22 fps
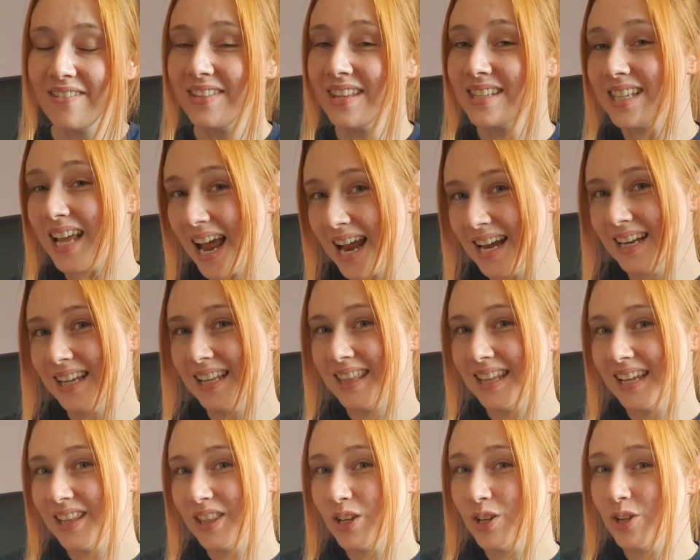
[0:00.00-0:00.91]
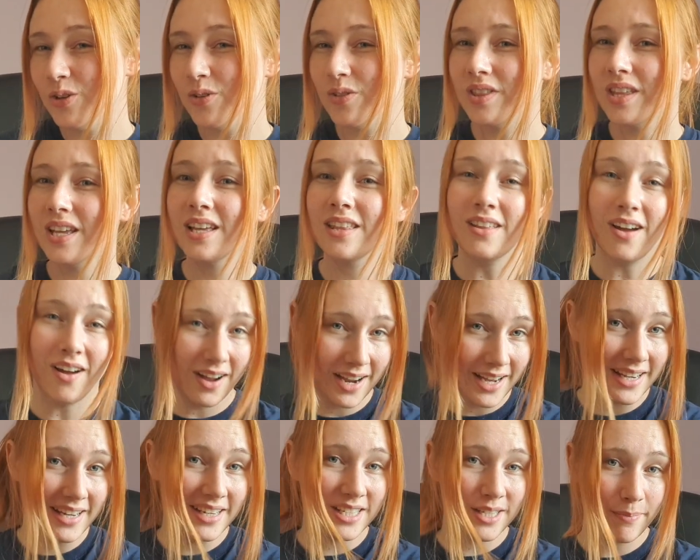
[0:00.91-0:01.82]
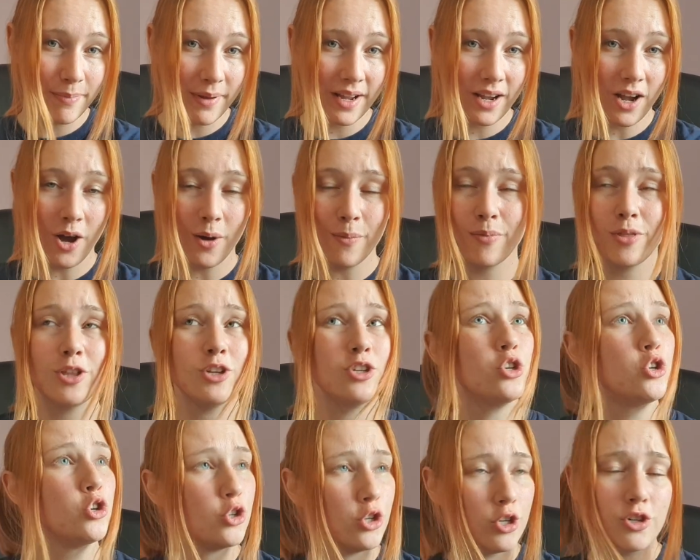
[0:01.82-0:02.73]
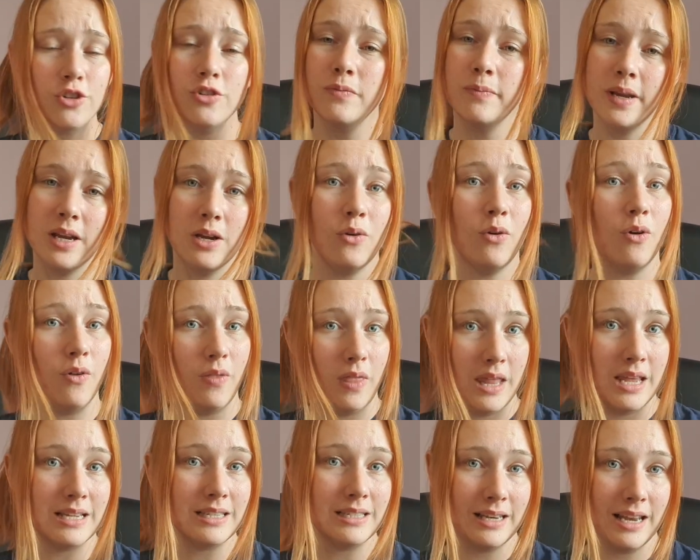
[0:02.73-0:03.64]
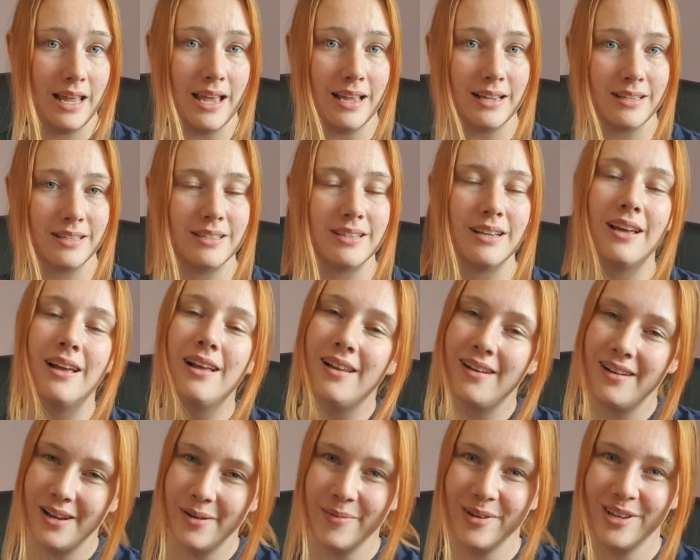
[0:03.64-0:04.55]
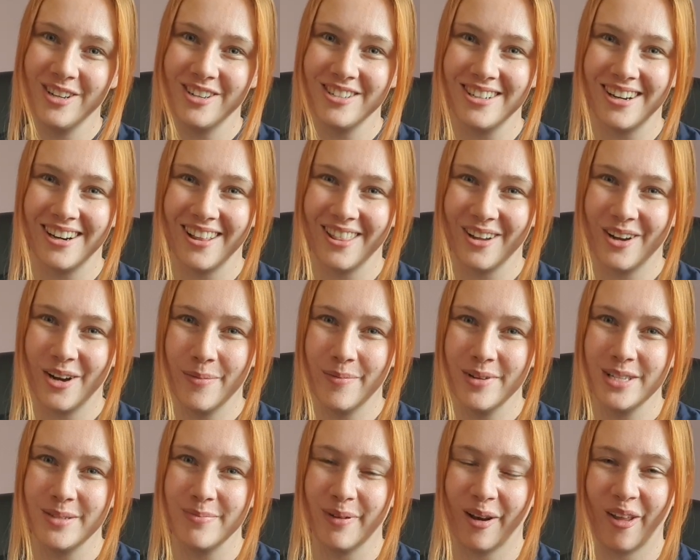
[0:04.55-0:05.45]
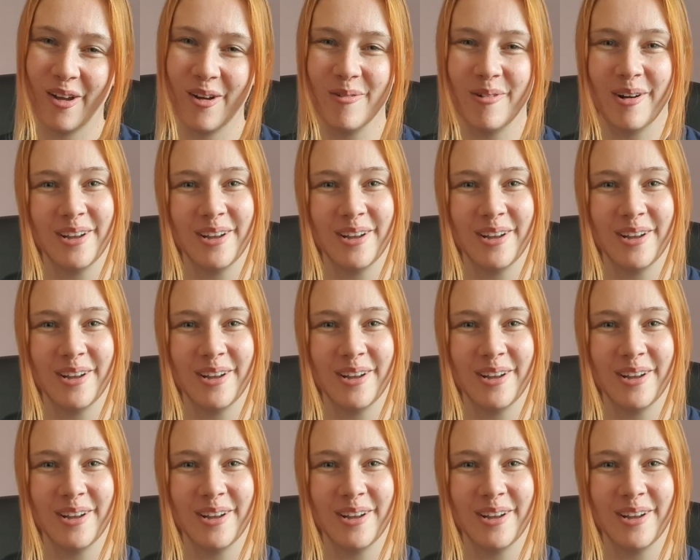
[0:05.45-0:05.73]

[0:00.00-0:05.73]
if there's anything that you think that I need to pick up that should have been on this list, let me know down in the comments below.